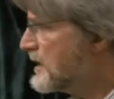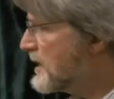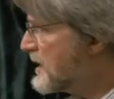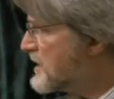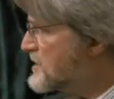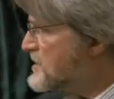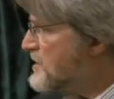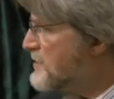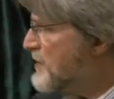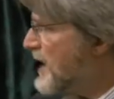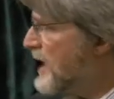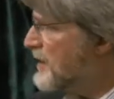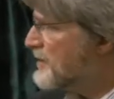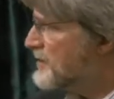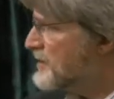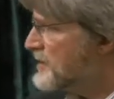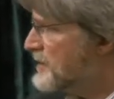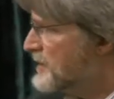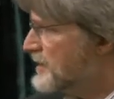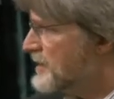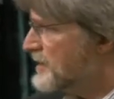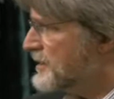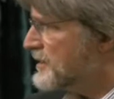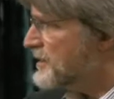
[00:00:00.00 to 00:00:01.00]
It's about
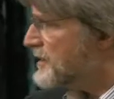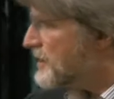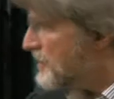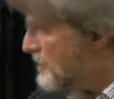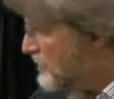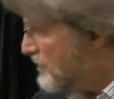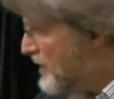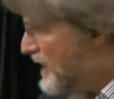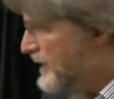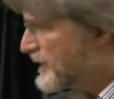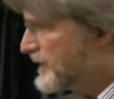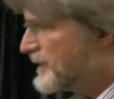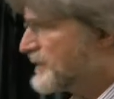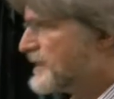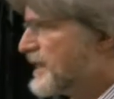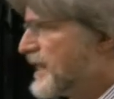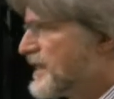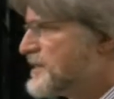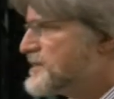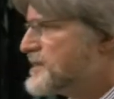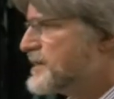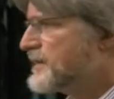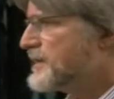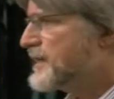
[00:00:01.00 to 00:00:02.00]

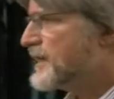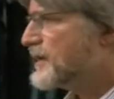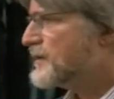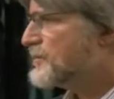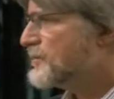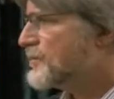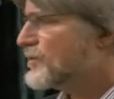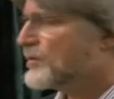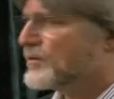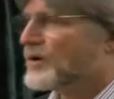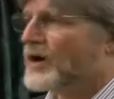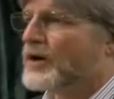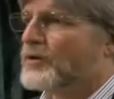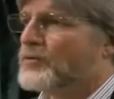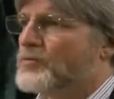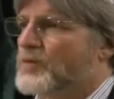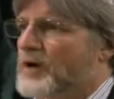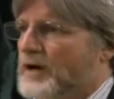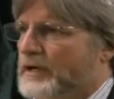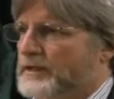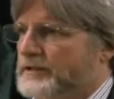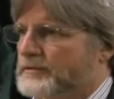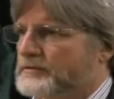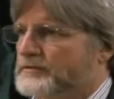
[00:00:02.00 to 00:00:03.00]
recognizing that we're all
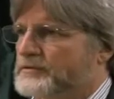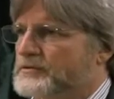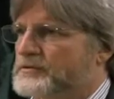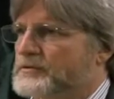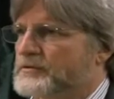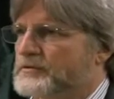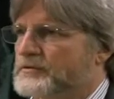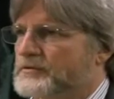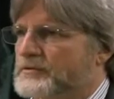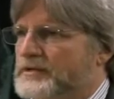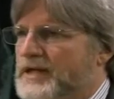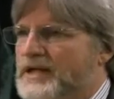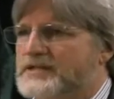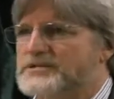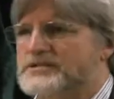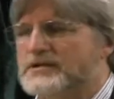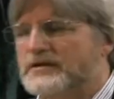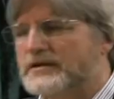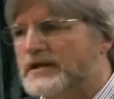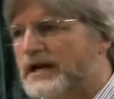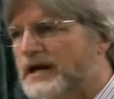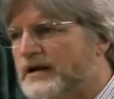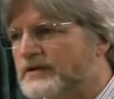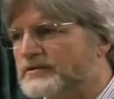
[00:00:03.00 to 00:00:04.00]
one. That's
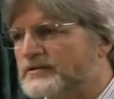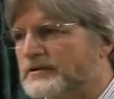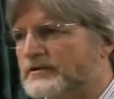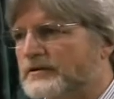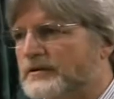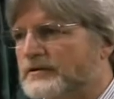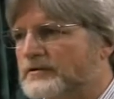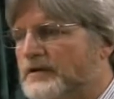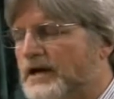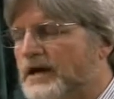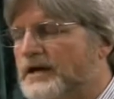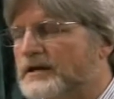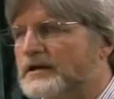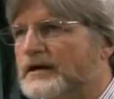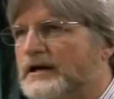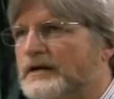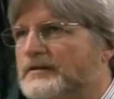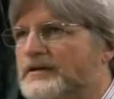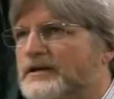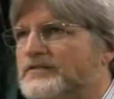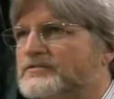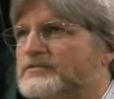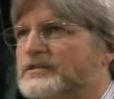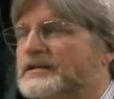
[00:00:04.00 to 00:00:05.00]

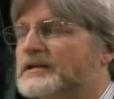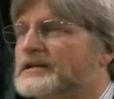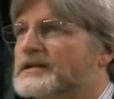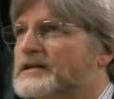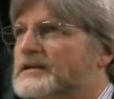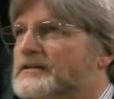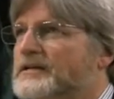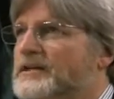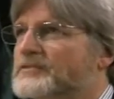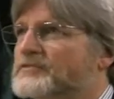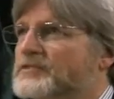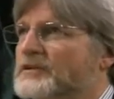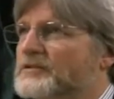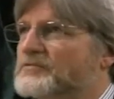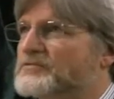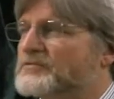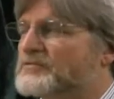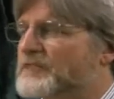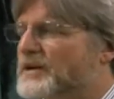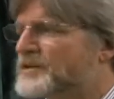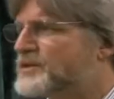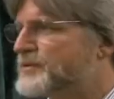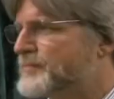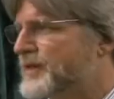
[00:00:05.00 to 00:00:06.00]
a
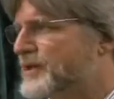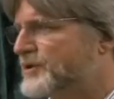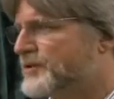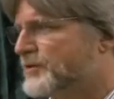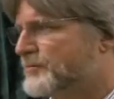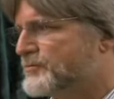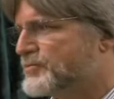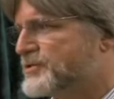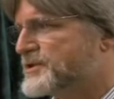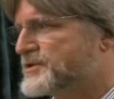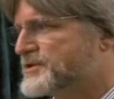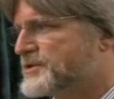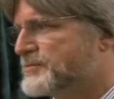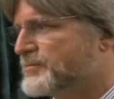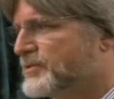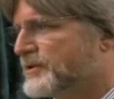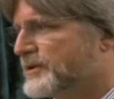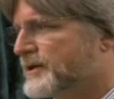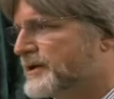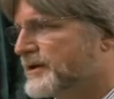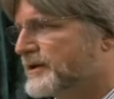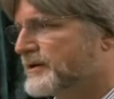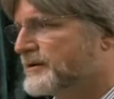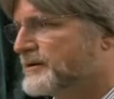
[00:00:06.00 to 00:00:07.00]
fundamental principle
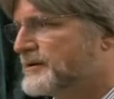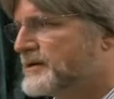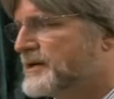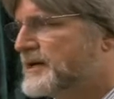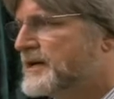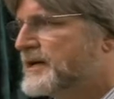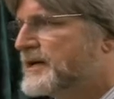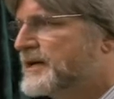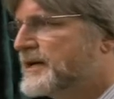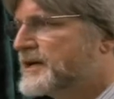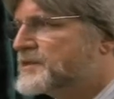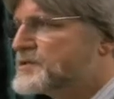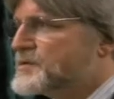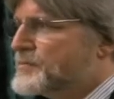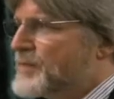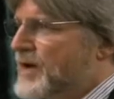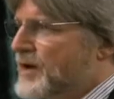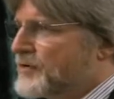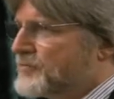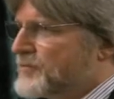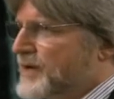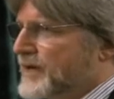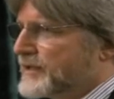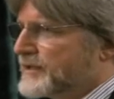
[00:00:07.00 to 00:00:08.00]
here. It's
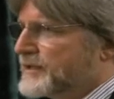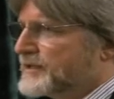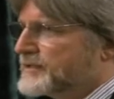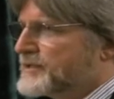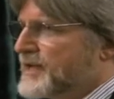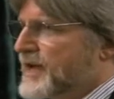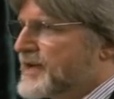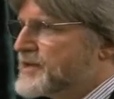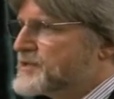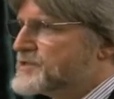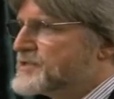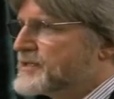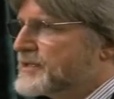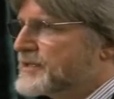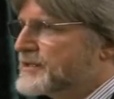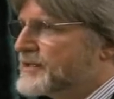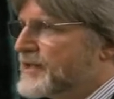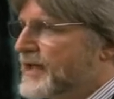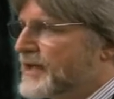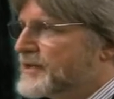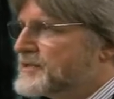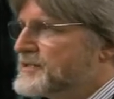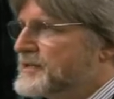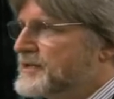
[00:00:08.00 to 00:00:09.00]
about recognizing
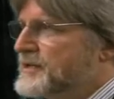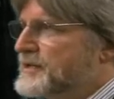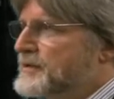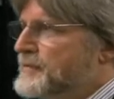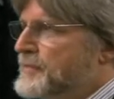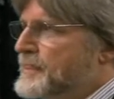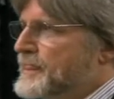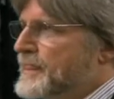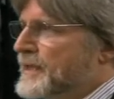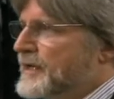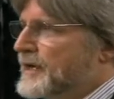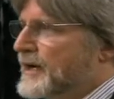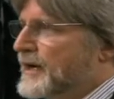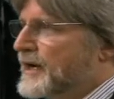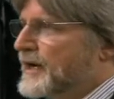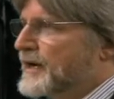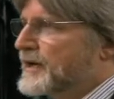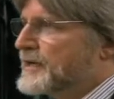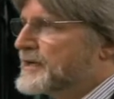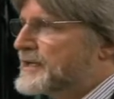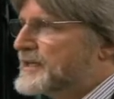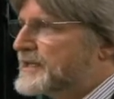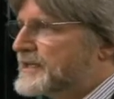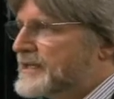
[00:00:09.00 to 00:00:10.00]
that
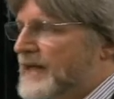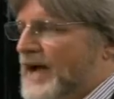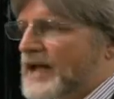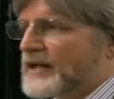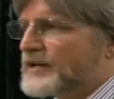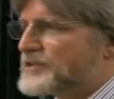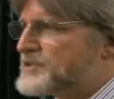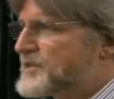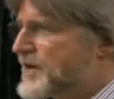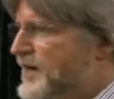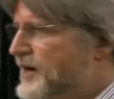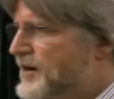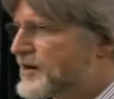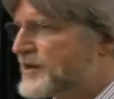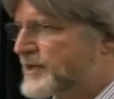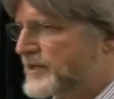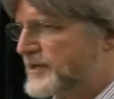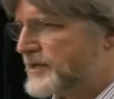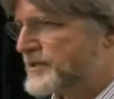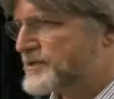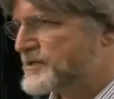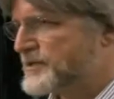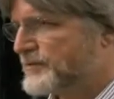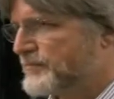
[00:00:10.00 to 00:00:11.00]

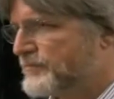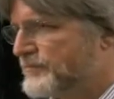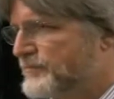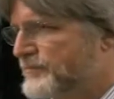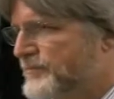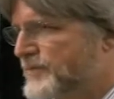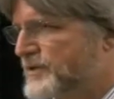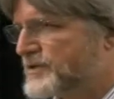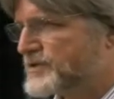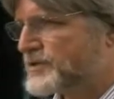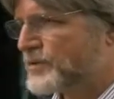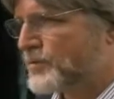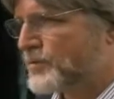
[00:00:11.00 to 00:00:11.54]
egalitarianism is